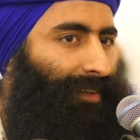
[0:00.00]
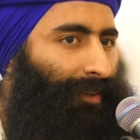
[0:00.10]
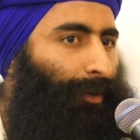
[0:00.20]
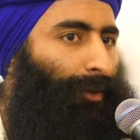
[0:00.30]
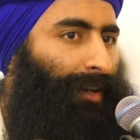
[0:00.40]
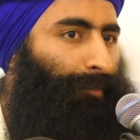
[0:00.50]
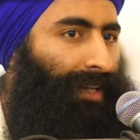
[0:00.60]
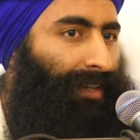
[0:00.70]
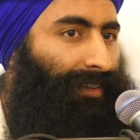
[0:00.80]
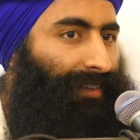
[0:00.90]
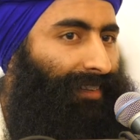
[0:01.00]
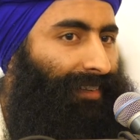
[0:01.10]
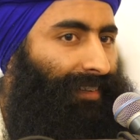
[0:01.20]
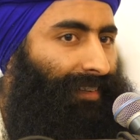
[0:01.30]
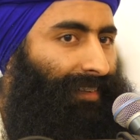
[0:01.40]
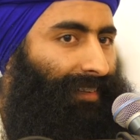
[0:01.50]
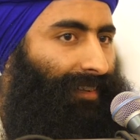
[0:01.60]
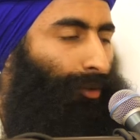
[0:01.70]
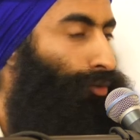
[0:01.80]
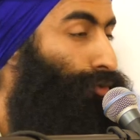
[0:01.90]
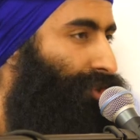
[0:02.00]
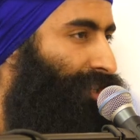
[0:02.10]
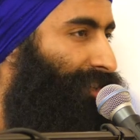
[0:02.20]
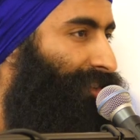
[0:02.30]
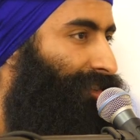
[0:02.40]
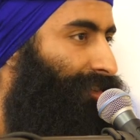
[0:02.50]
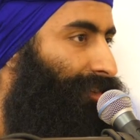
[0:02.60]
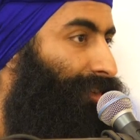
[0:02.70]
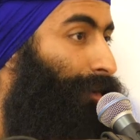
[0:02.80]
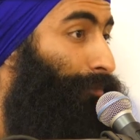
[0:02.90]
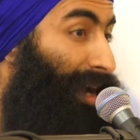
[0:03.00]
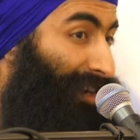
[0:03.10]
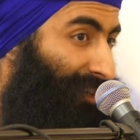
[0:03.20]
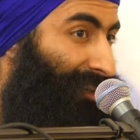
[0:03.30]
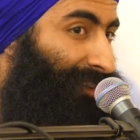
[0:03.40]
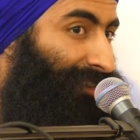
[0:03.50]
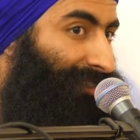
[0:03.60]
all right, mate. Utat, then batat.